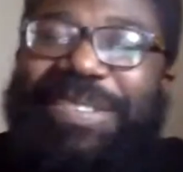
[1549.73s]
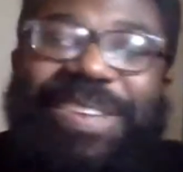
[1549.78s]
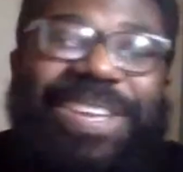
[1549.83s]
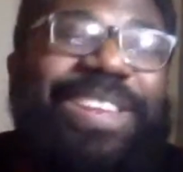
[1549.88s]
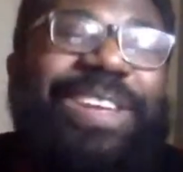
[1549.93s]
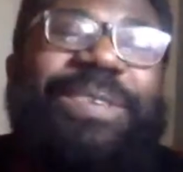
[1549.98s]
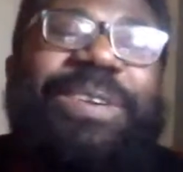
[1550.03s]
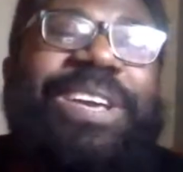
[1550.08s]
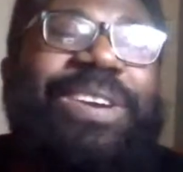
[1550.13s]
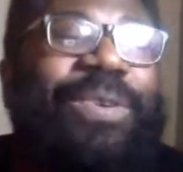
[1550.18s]

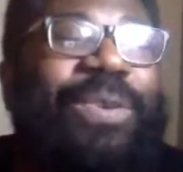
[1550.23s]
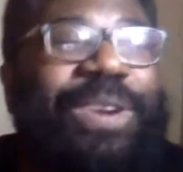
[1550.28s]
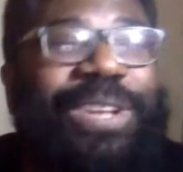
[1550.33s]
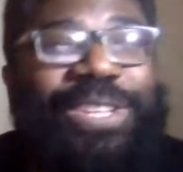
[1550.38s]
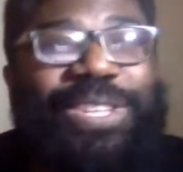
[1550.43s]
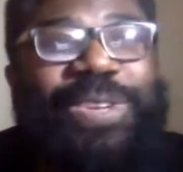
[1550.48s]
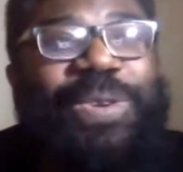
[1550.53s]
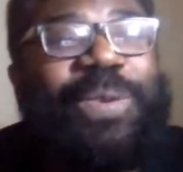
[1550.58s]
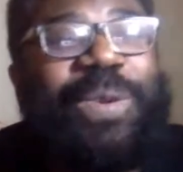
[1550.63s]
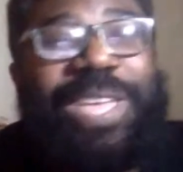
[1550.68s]
you know, you can call
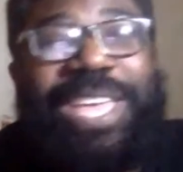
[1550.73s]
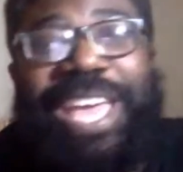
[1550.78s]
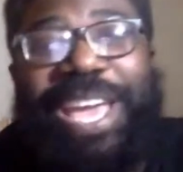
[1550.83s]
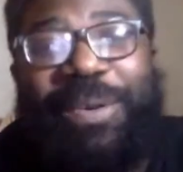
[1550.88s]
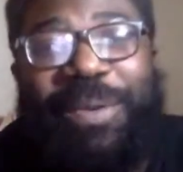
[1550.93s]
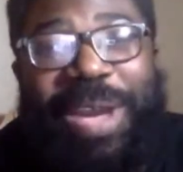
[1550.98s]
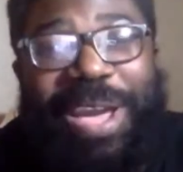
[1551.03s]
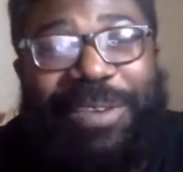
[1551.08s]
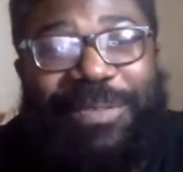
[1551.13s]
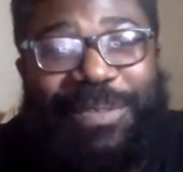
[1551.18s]
it 2 a
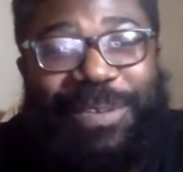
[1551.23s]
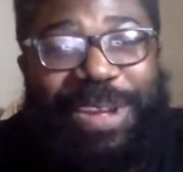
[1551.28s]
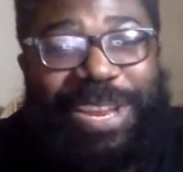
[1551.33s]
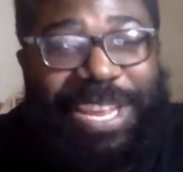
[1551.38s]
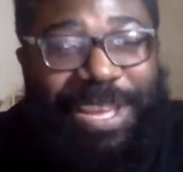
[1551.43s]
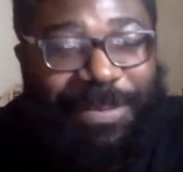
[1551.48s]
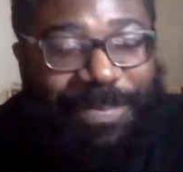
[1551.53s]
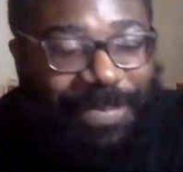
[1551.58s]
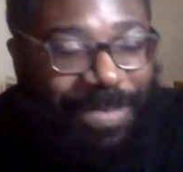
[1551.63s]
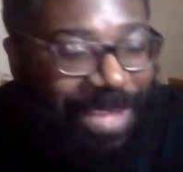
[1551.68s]
year, whatever,
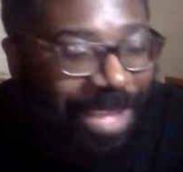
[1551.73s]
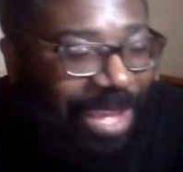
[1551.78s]
innit?